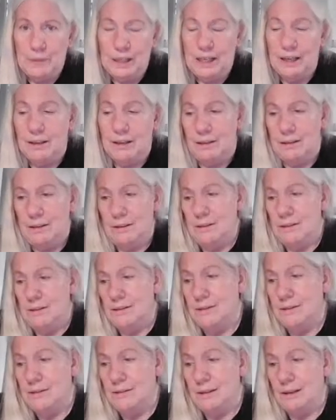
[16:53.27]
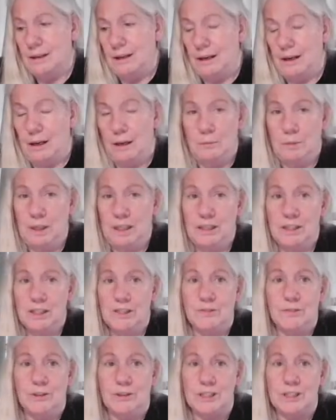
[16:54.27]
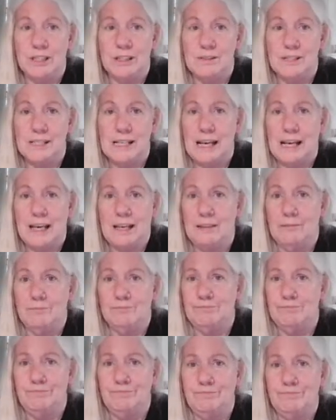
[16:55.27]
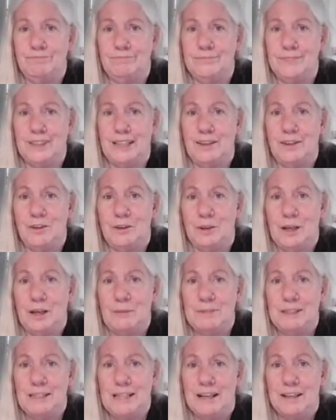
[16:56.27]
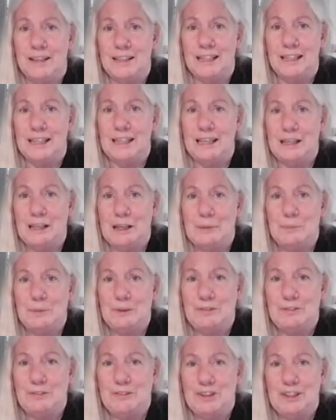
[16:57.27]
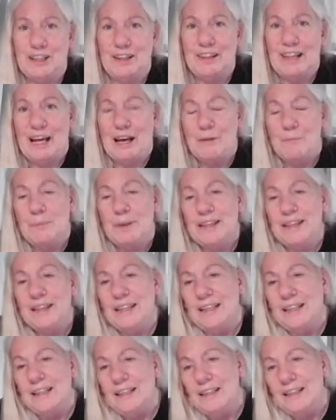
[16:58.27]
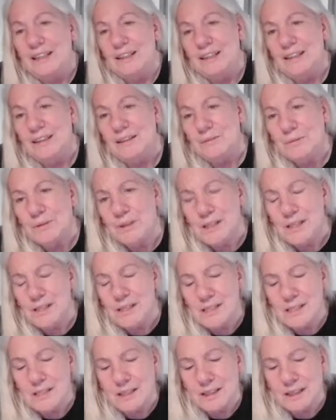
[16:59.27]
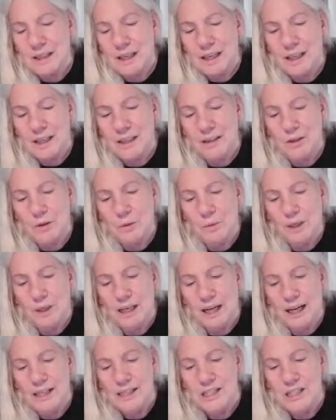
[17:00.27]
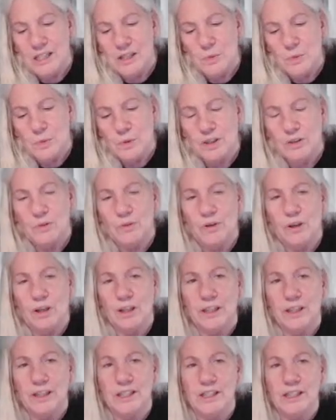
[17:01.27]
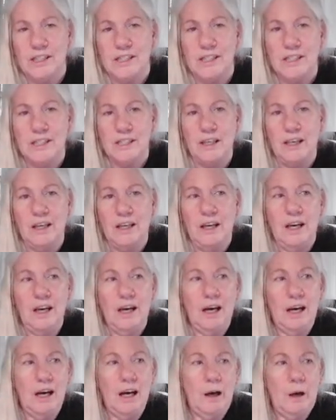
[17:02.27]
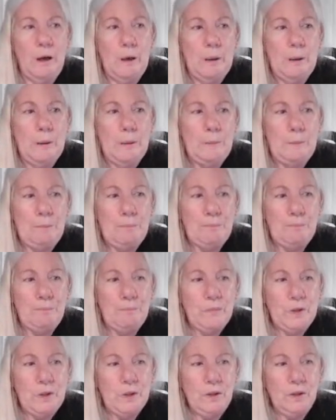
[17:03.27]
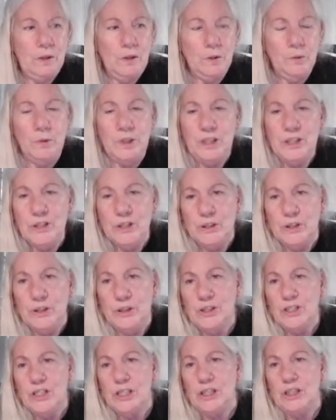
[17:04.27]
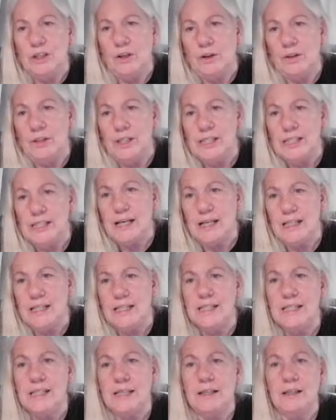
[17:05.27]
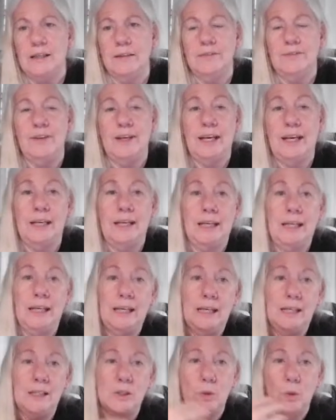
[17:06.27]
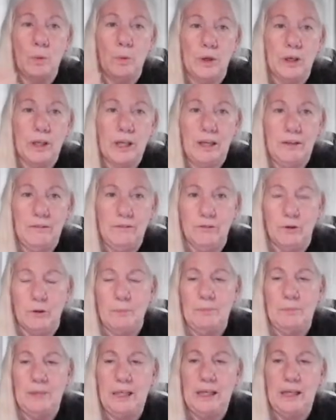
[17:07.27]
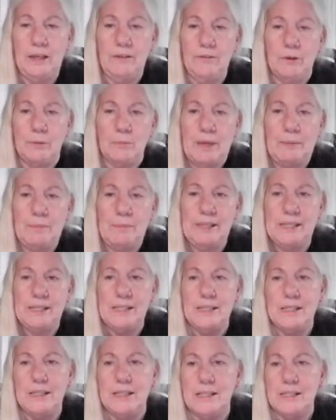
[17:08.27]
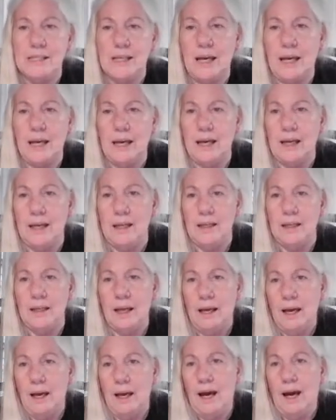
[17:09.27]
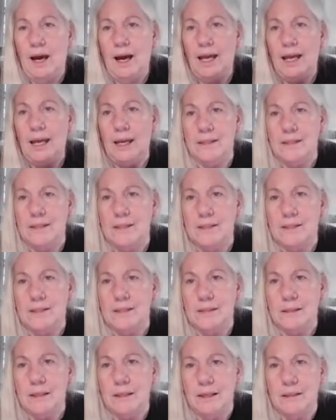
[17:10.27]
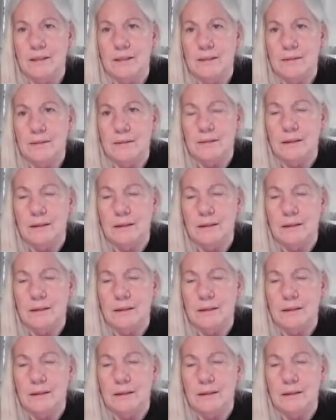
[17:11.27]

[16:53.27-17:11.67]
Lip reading: because I'm an introvert. It's like, no, I'm not going to get up in front of that. But then it was like, you know what? I just went through all of this. Um, Research and all kind of stuff, and it's working for me for my business, and it's it